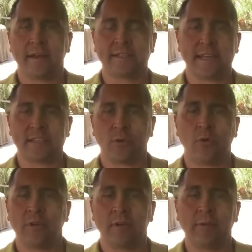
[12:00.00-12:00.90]
because that's the
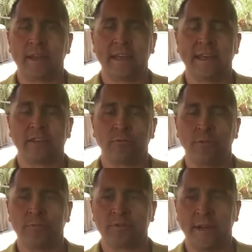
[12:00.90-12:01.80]
only way we could get the
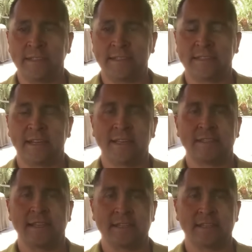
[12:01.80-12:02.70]
rooms rented,
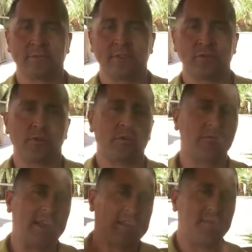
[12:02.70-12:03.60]
since the resort
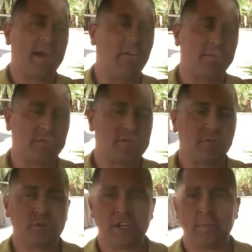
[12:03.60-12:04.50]
rents them out for so
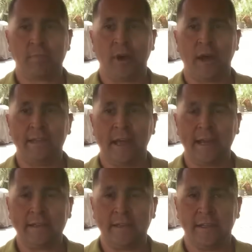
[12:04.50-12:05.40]
cheap
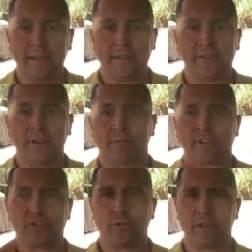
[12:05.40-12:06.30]
online. The
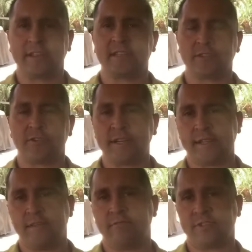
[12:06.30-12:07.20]
resort, this is
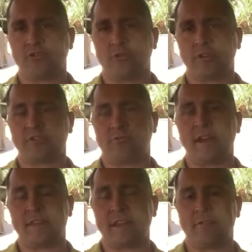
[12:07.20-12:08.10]
crazy, the resorts
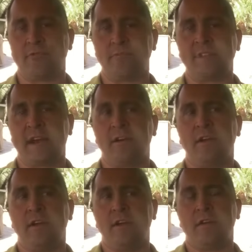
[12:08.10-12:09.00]
rent their rooms out
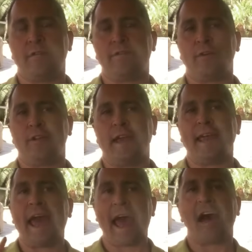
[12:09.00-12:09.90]
for like
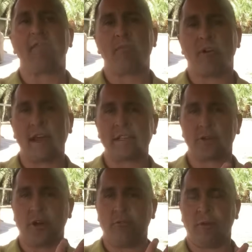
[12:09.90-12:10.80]
half price
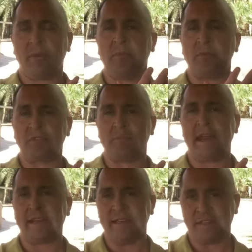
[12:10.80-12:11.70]
of what people's
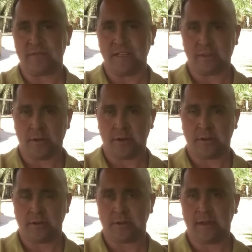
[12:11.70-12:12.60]
maintenance fees are
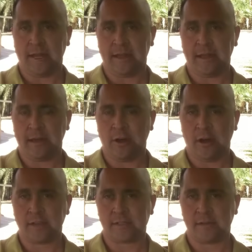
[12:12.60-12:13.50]
in
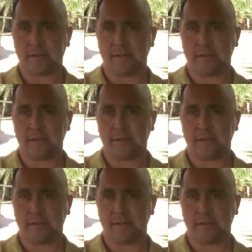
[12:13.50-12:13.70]
cost.